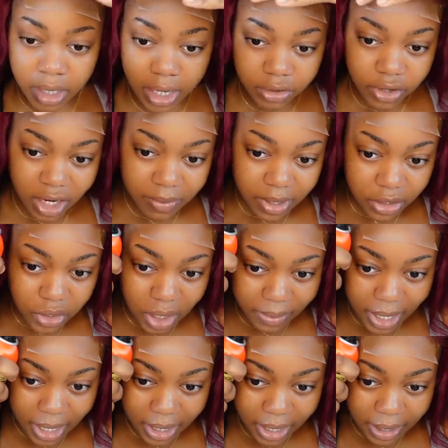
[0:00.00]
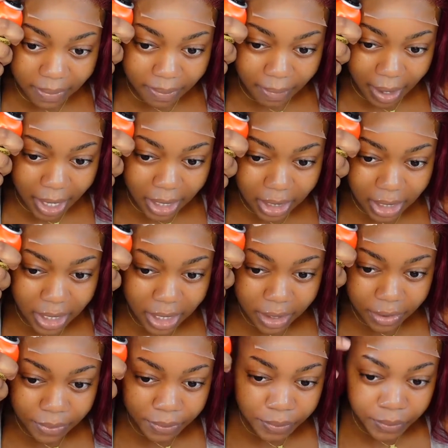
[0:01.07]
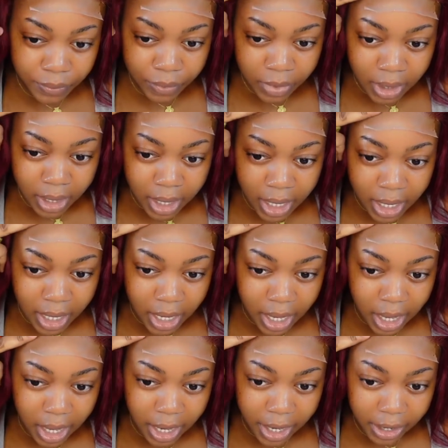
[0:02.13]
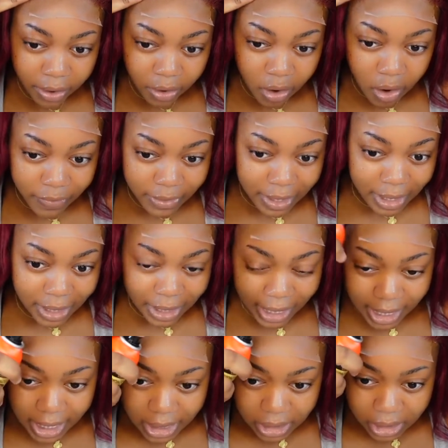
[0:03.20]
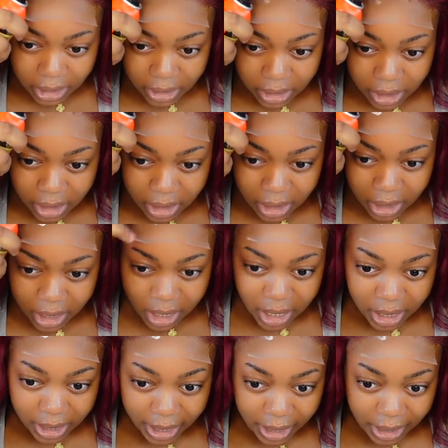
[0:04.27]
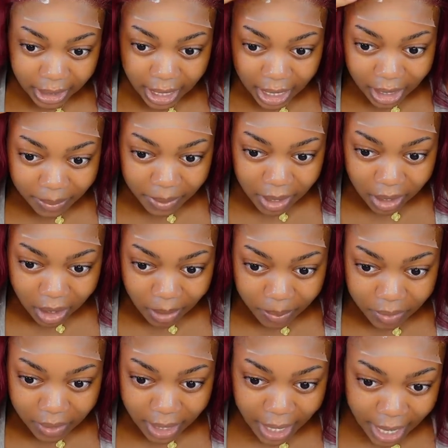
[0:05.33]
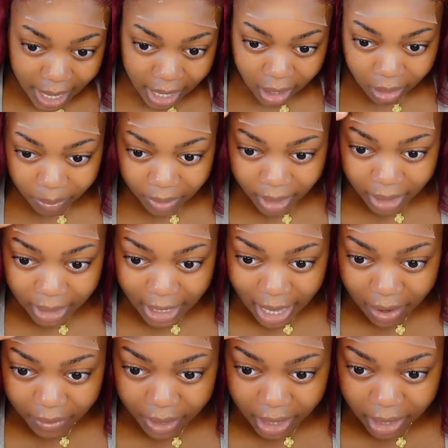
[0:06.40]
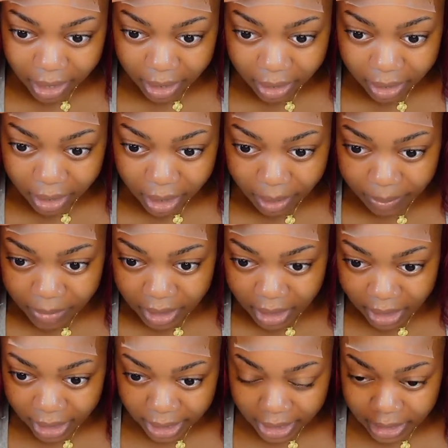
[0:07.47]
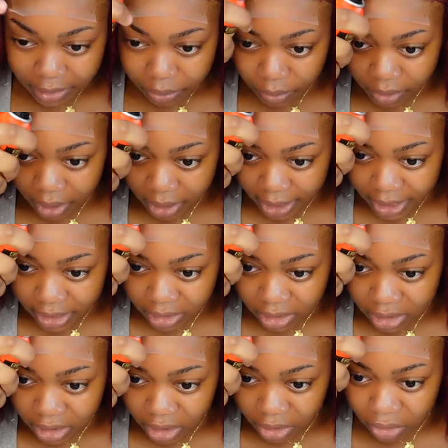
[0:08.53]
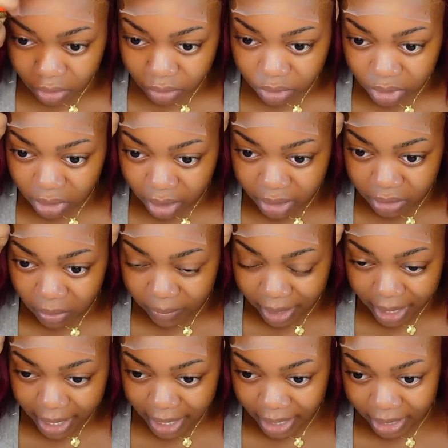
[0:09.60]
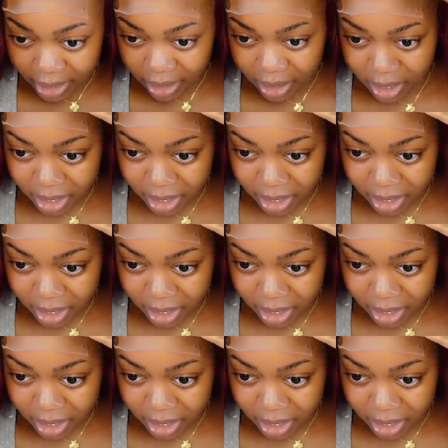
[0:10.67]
And I try to make sure I'm getting it mainly here on the lace, like not up here up in the hair, but like down here up in the lace where the lace, you know, starts on my head.